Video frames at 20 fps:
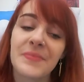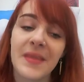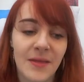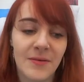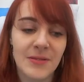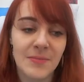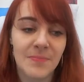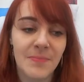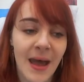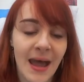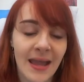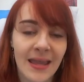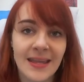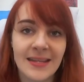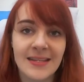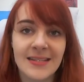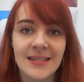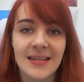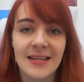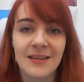there was a
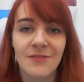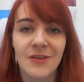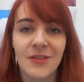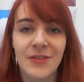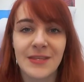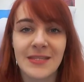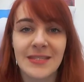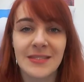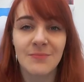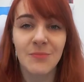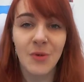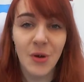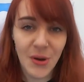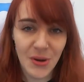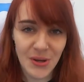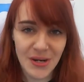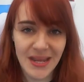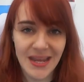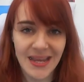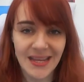package delivered this
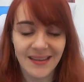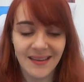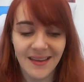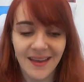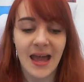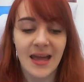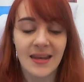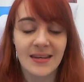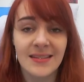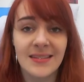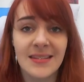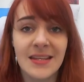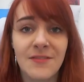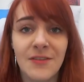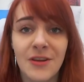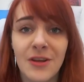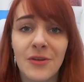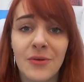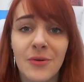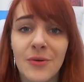morning, and
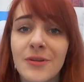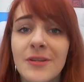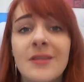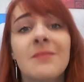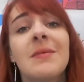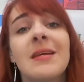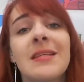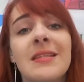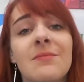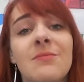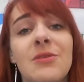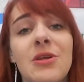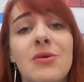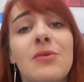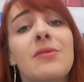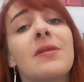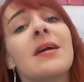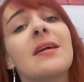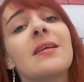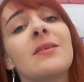Stephen had ordered me some
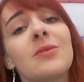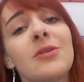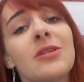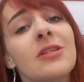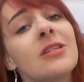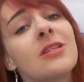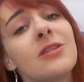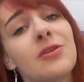new things, which is